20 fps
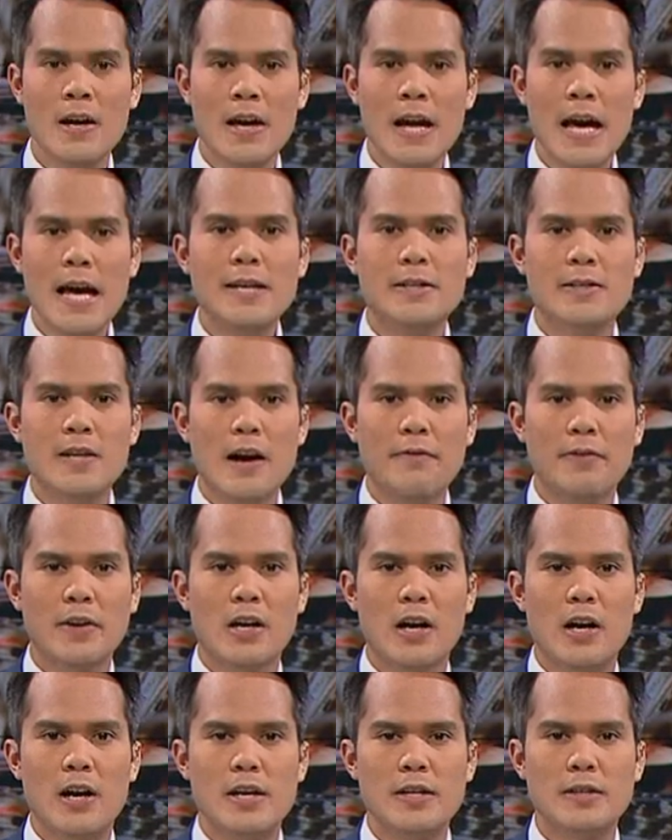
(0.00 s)
East Africa
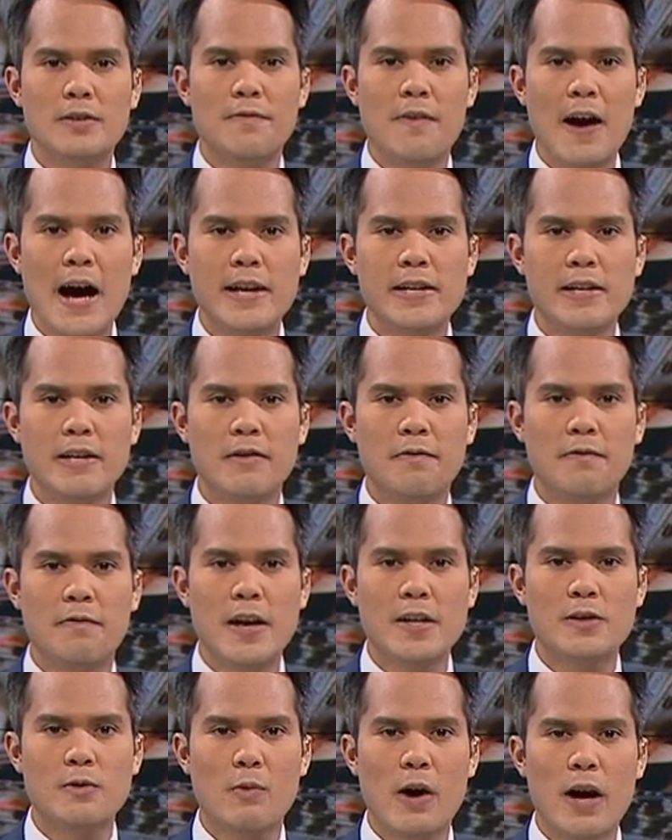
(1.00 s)
is fighting a
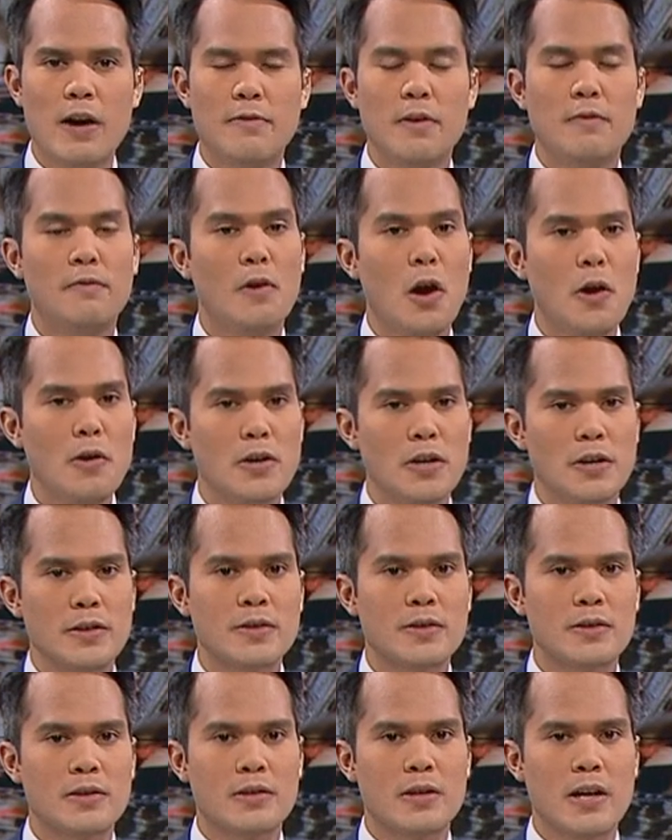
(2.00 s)
fresh wave of
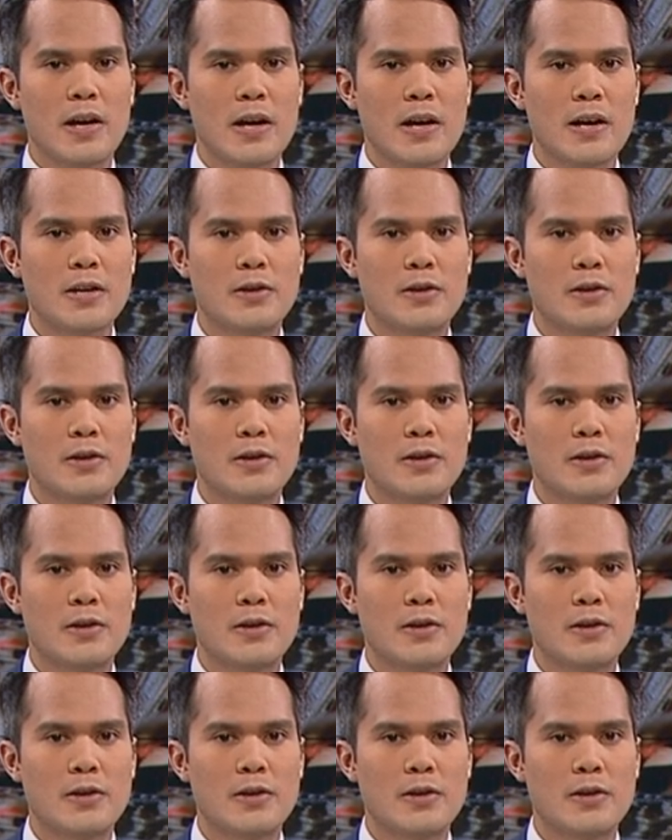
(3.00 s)
locusts that are